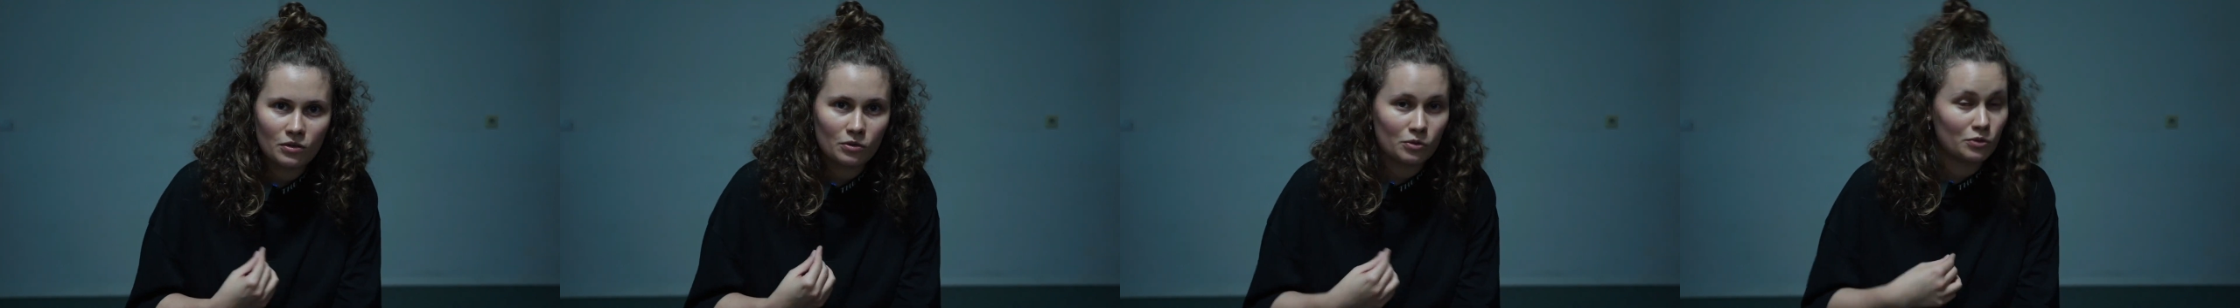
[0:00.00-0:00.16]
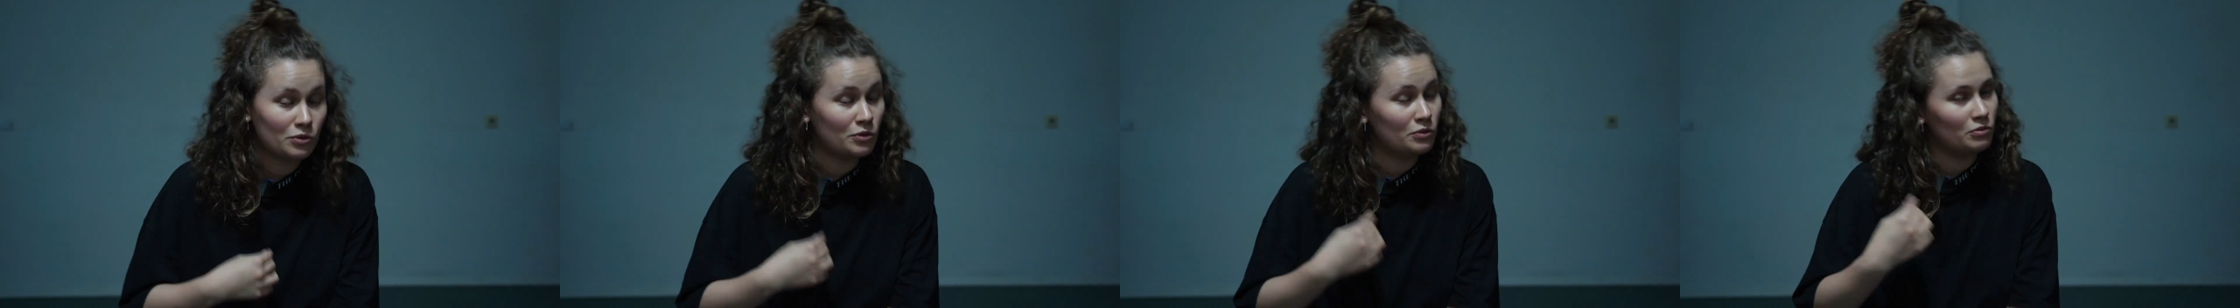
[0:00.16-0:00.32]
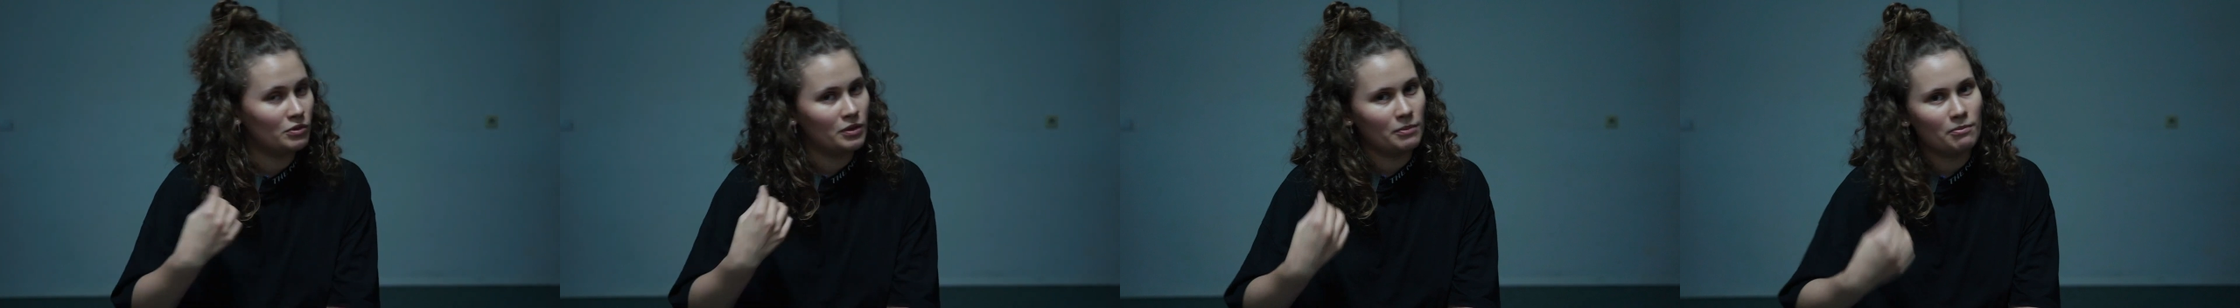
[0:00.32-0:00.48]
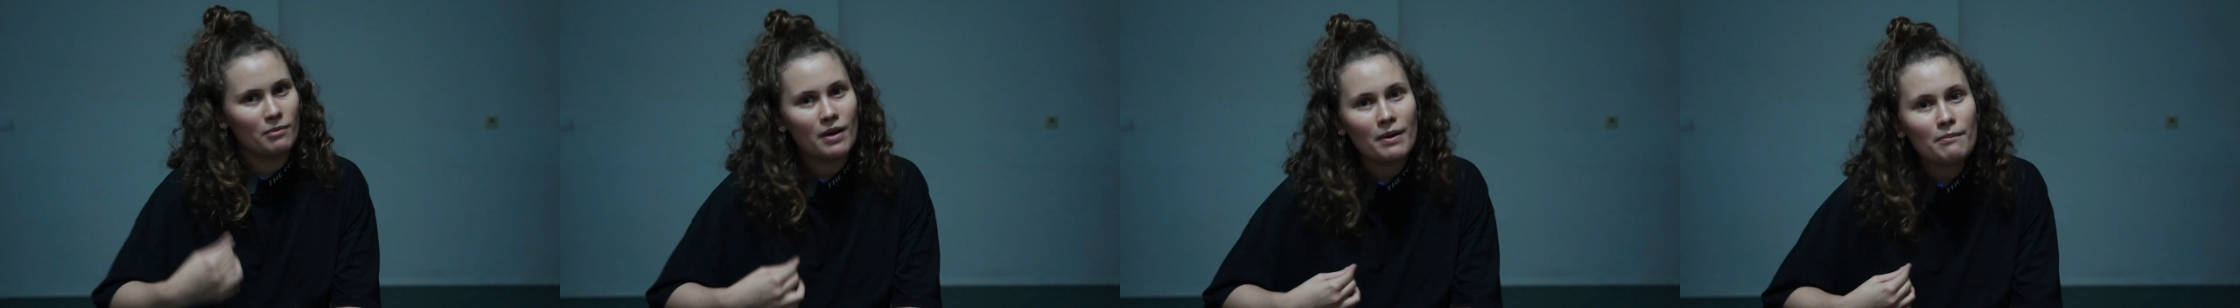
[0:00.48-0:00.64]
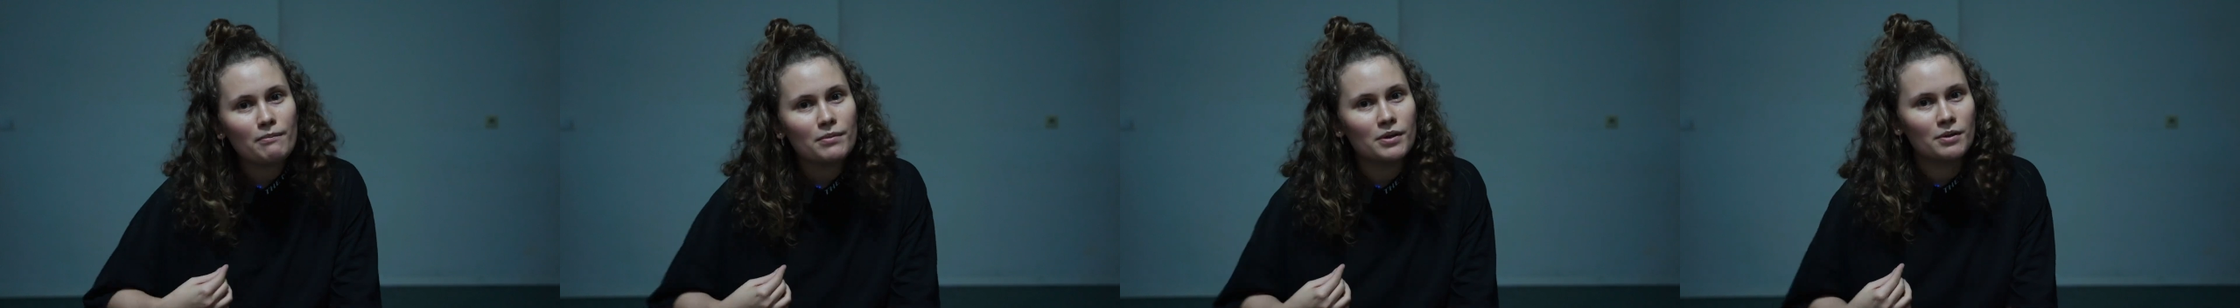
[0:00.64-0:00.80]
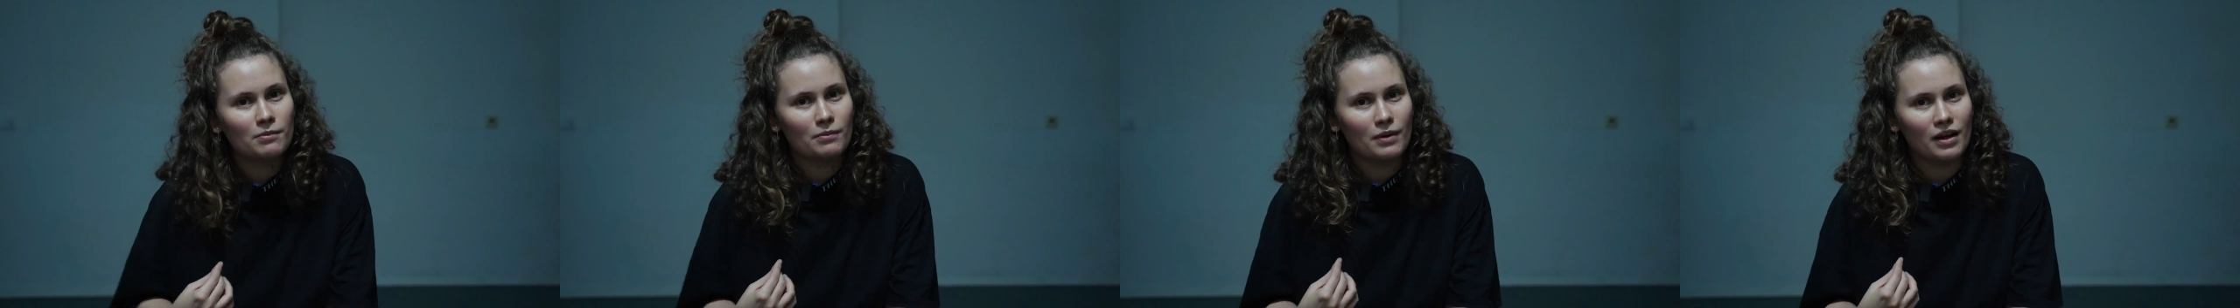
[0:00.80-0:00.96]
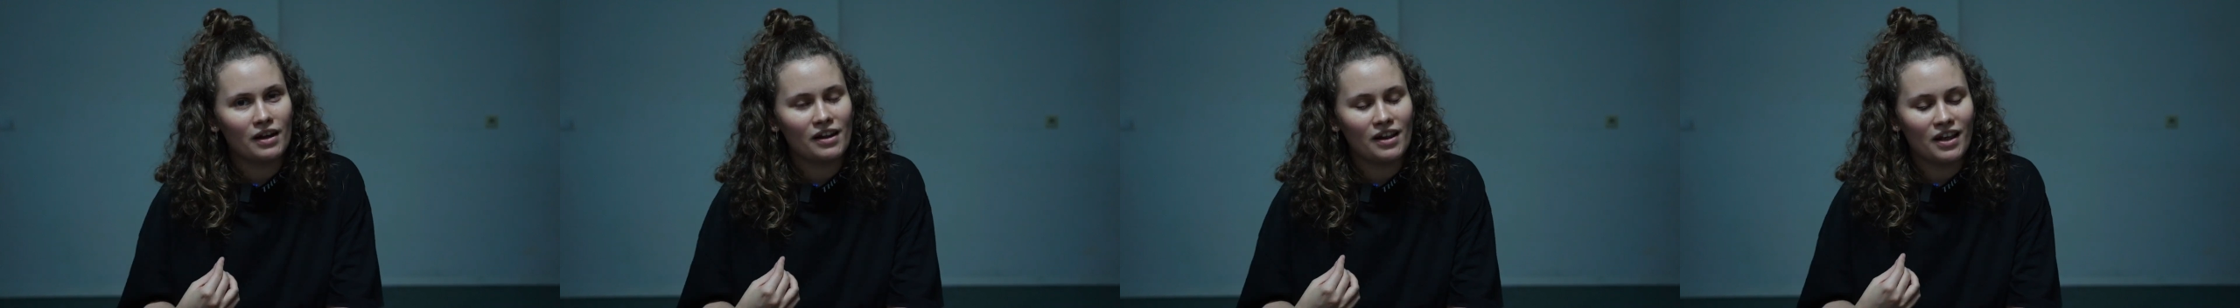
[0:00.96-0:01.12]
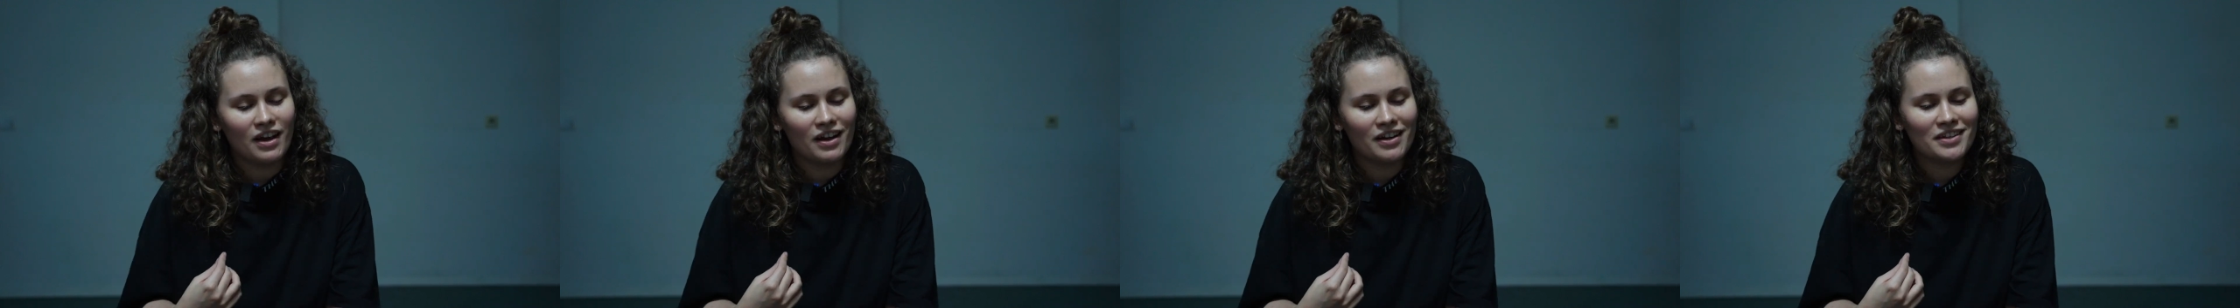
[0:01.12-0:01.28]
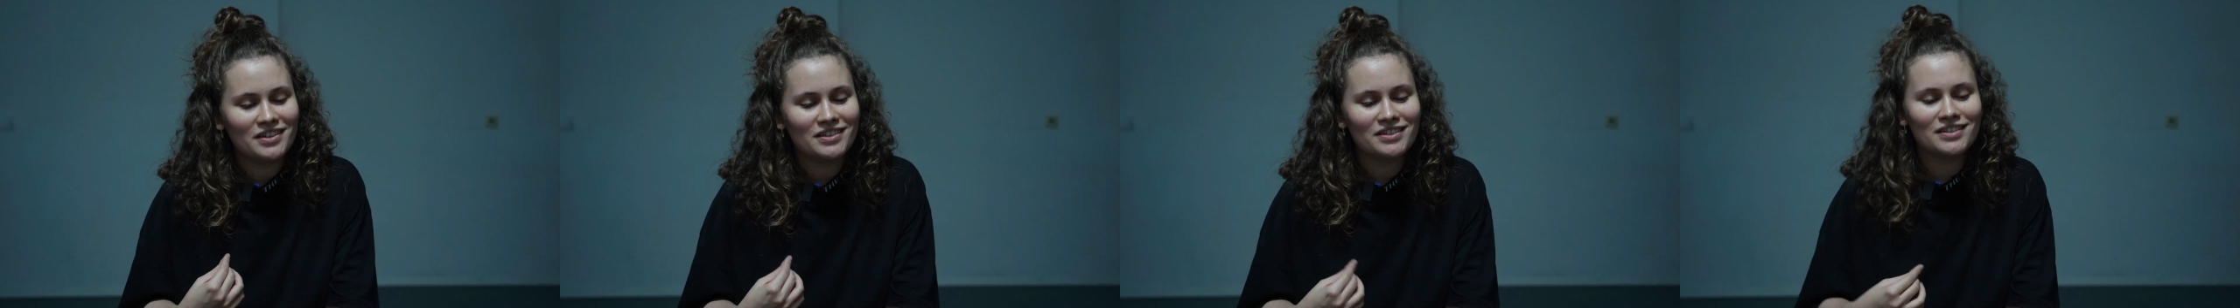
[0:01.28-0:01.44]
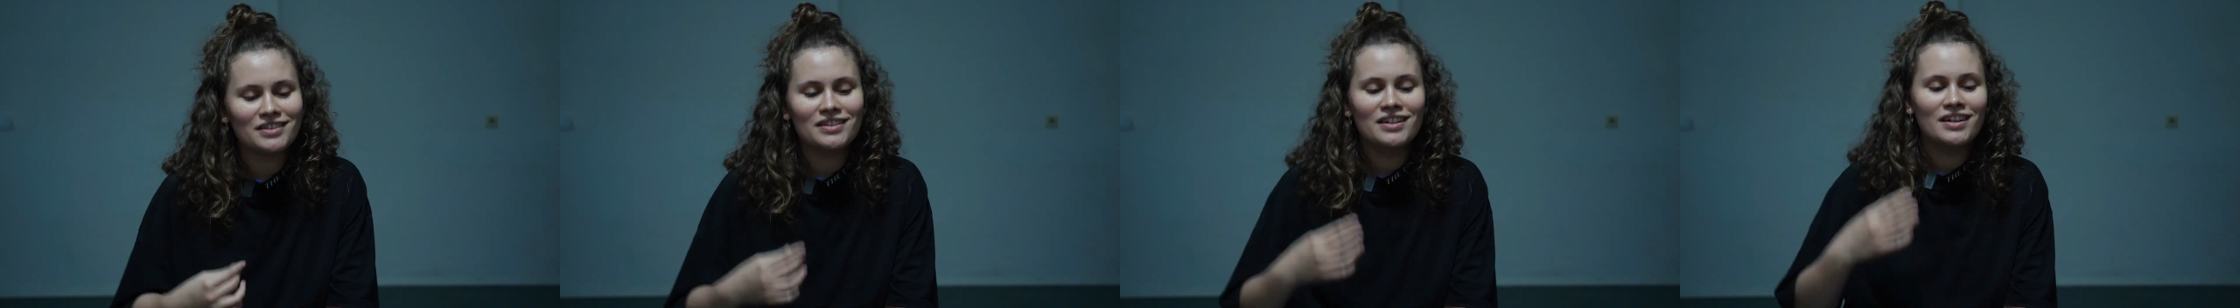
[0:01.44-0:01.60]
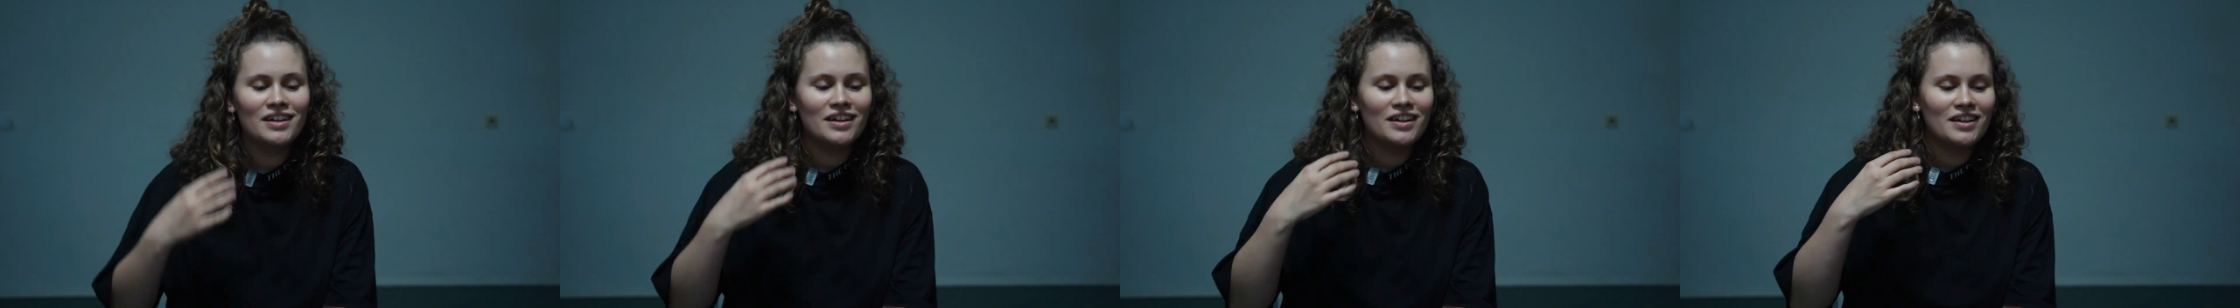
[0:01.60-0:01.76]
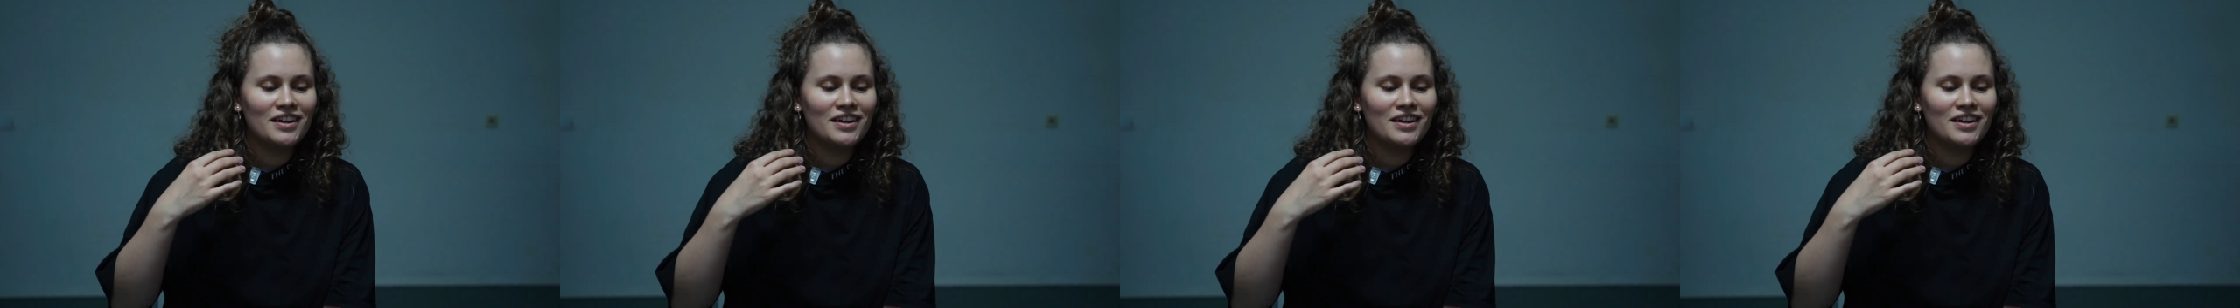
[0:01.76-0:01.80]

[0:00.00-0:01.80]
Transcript: or to remember my lines,